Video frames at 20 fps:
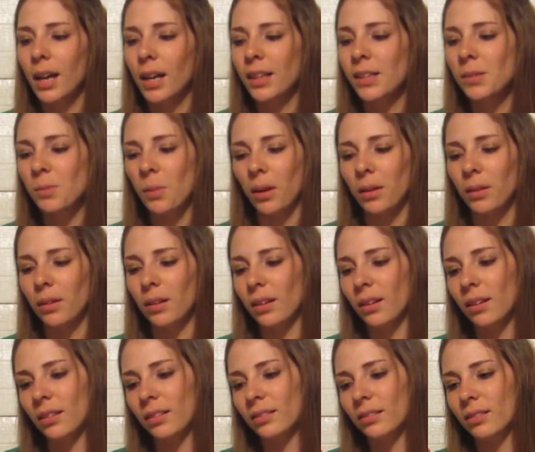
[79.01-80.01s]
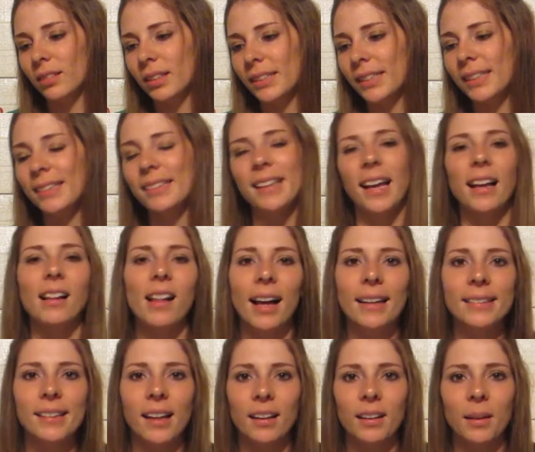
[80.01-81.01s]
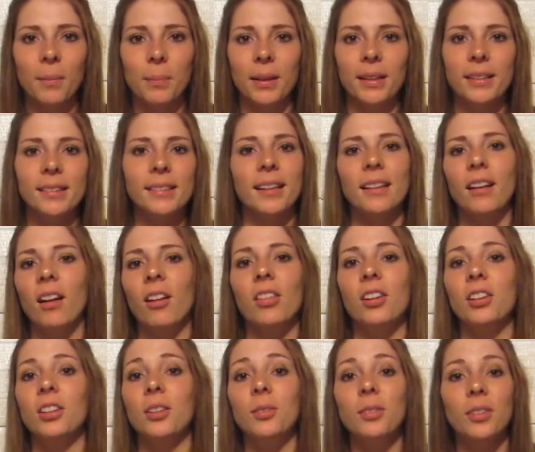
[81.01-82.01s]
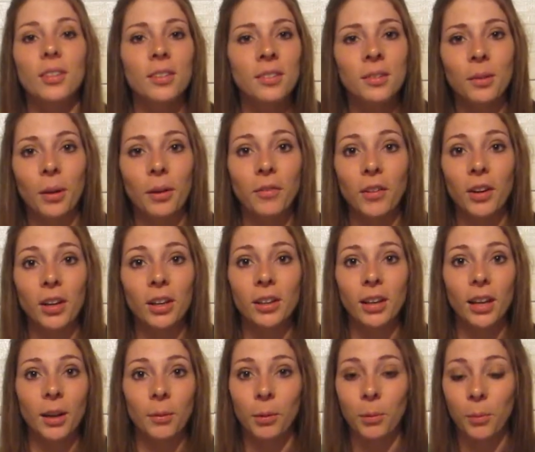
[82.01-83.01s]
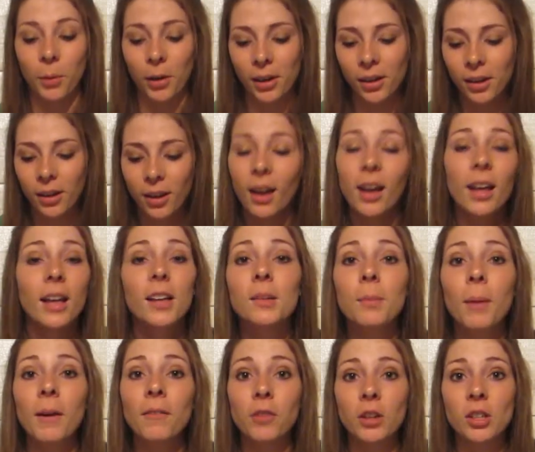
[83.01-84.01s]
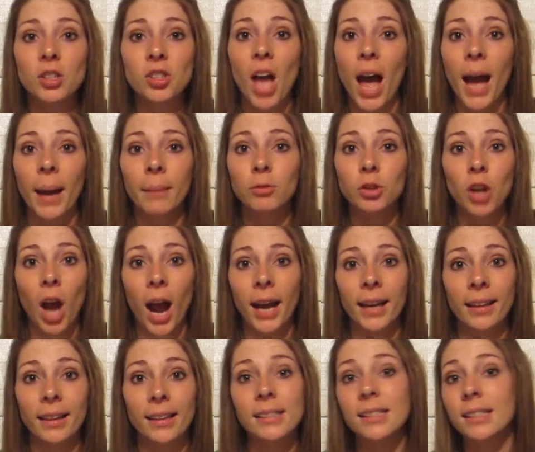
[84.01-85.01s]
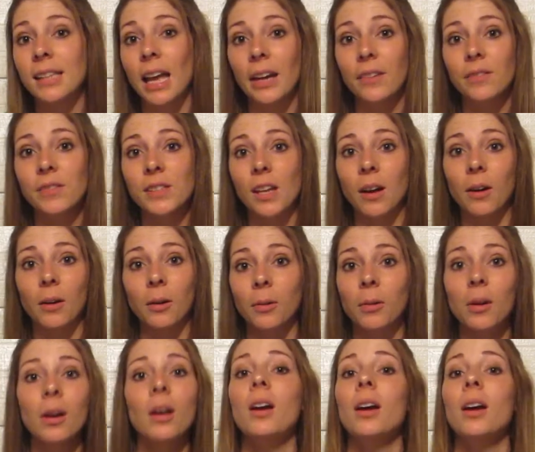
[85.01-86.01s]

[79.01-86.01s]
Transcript: This one uh, didn't say glass on it, but it said other uses, so I figured it would work. This is my first time trying this stuff, so